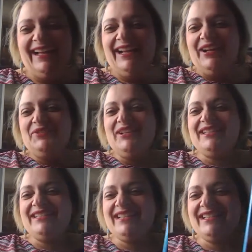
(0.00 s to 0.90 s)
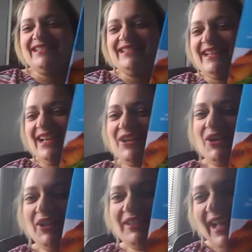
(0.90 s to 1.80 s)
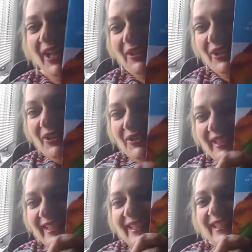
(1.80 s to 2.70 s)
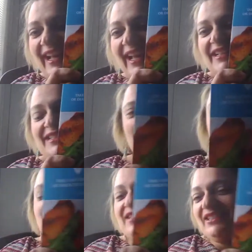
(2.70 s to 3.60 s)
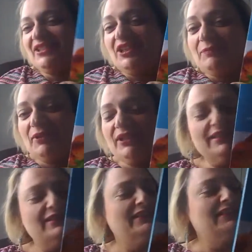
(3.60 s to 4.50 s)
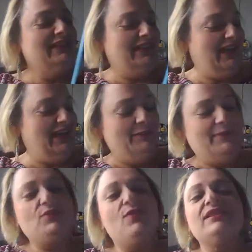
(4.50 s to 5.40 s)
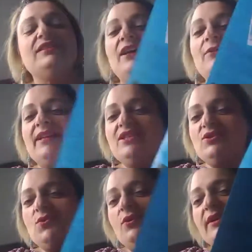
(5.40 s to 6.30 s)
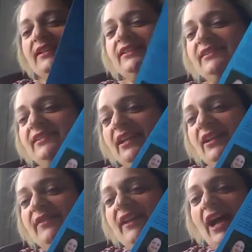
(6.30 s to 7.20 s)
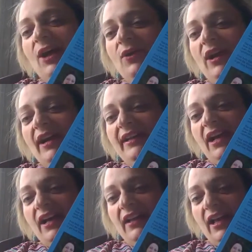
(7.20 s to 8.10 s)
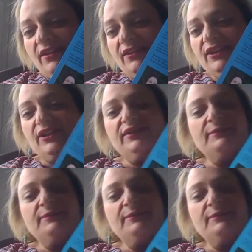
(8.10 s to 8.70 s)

which is called The Healthier Greek. And yep. it's not just a cookbook, um, it talks about my story of how I got healthier